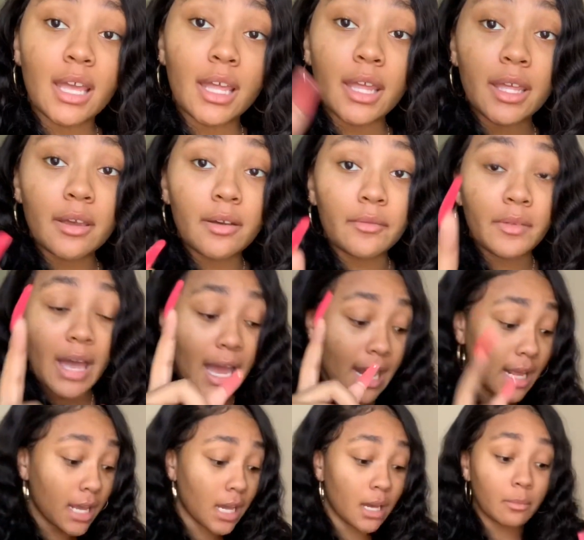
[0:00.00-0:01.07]
If I
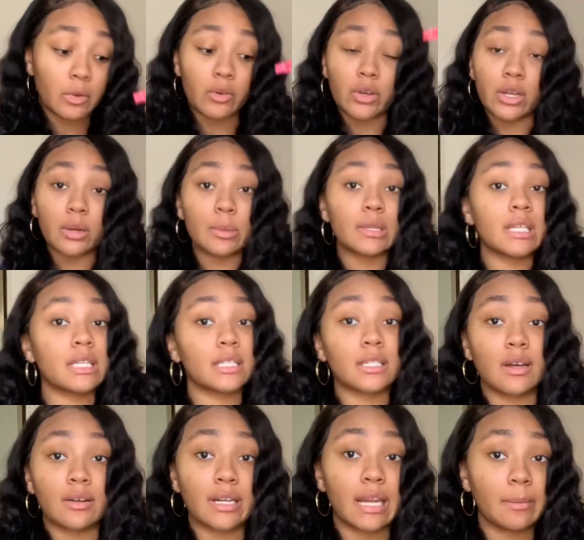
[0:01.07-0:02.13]
didn't come on here with this
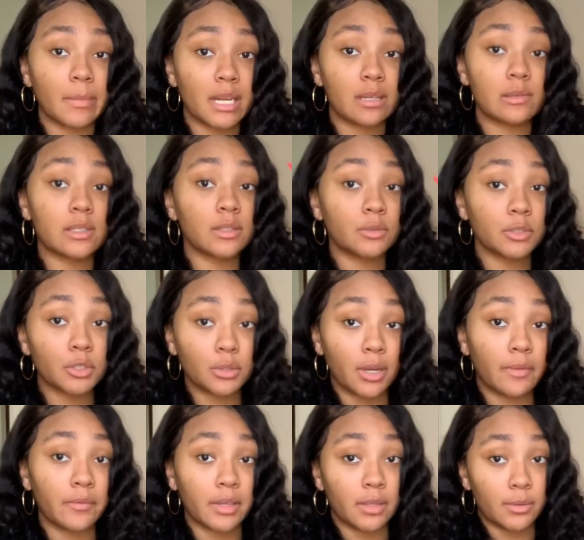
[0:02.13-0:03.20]
on, that means it's too
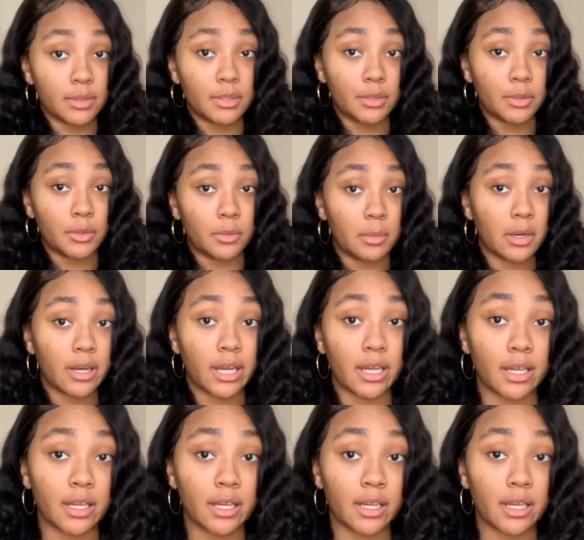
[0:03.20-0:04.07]
short for YouTube, okay?